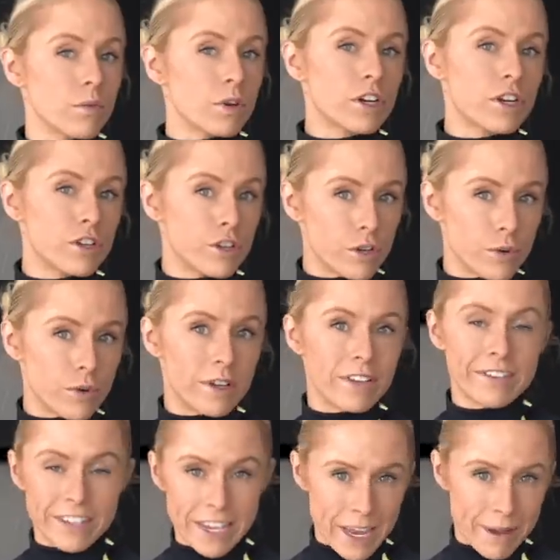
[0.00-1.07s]
We're gonna do
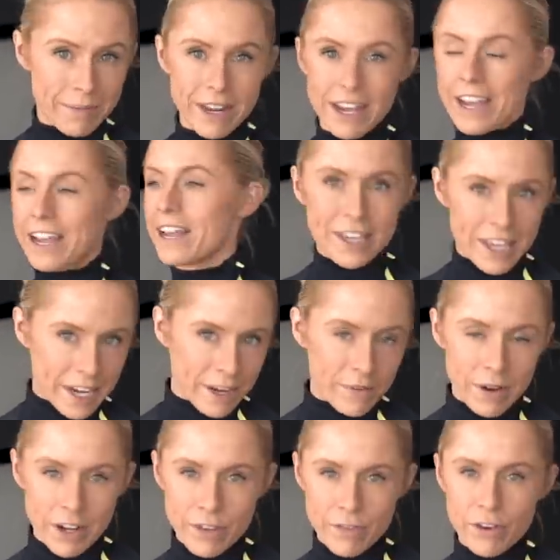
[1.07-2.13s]
his game day, getting
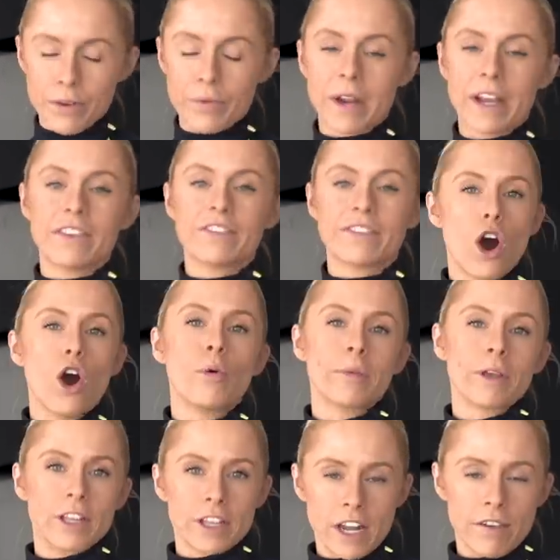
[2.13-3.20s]
ready for a race,
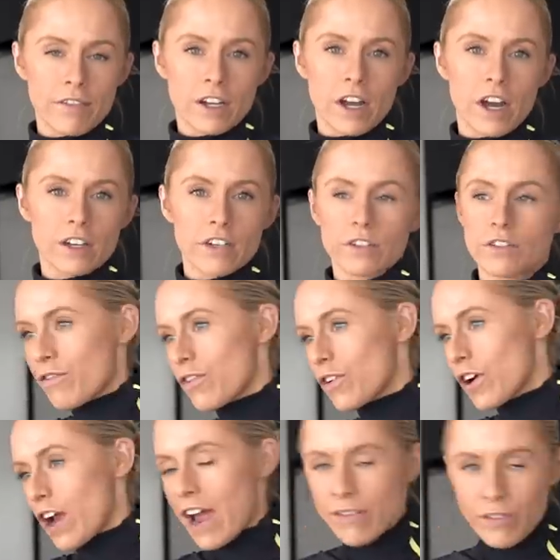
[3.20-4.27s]
oatmeal and avocados.
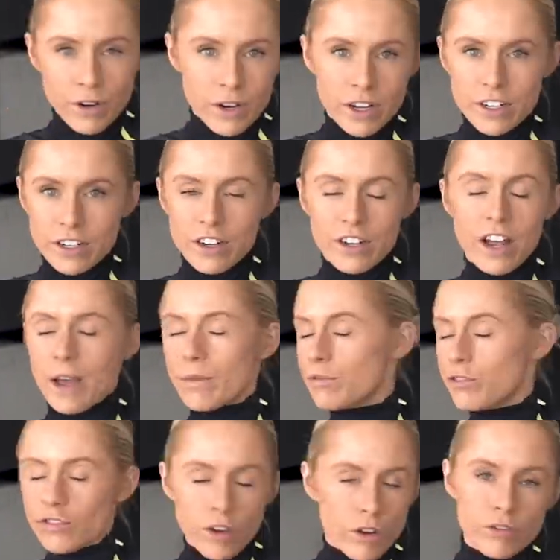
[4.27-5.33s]
For everyone, I'm
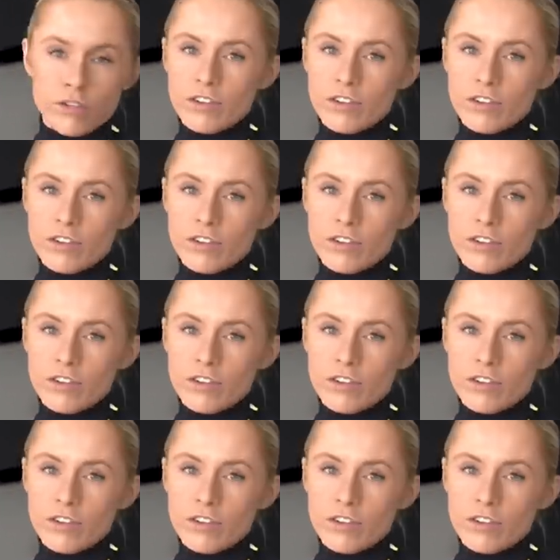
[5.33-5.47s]
so